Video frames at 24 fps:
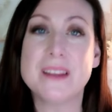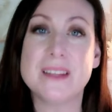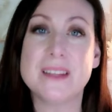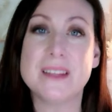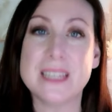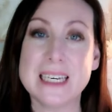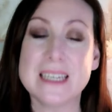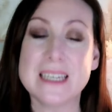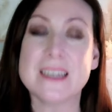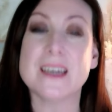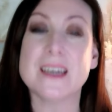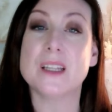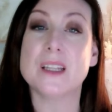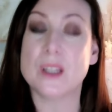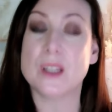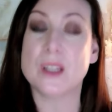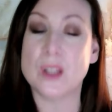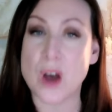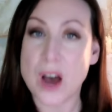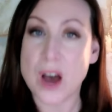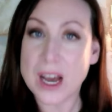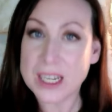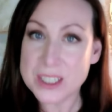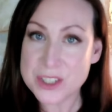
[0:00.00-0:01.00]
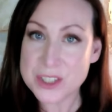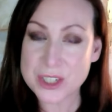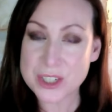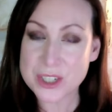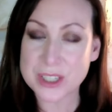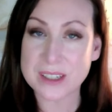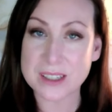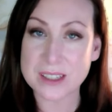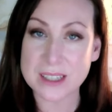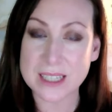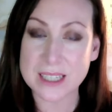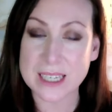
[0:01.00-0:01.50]
think
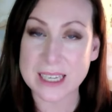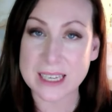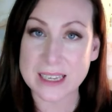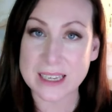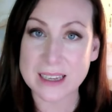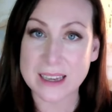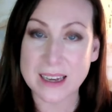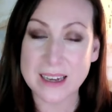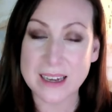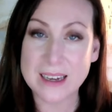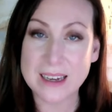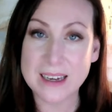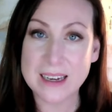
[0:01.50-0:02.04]
logically